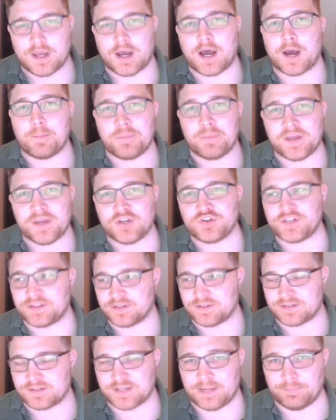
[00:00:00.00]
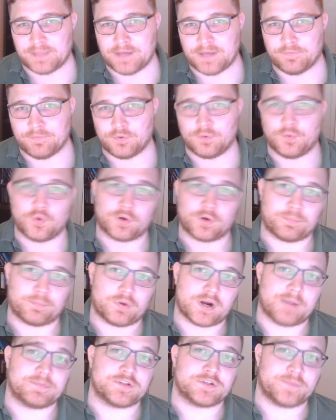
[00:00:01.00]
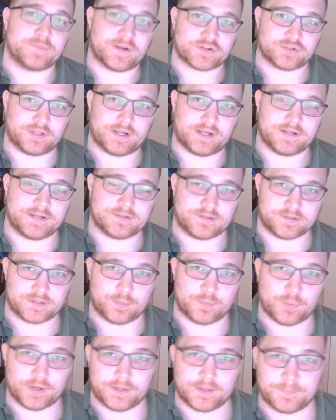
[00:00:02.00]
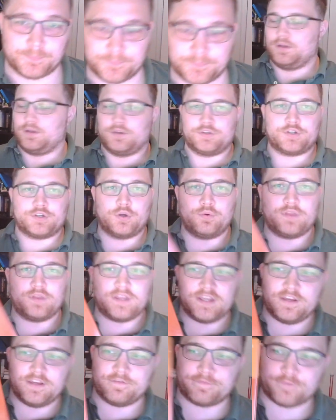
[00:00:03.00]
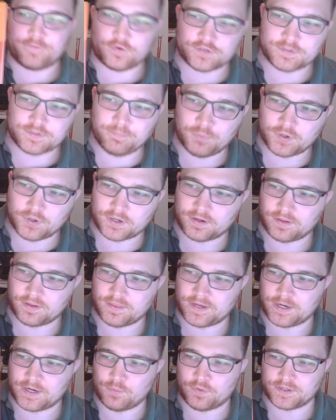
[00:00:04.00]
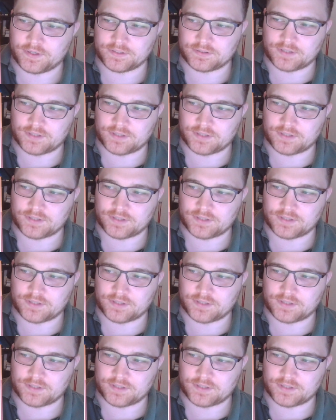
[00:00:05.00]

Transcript: pitched at the same level or perhaps specialized in some way. So the first book that I wanted to talk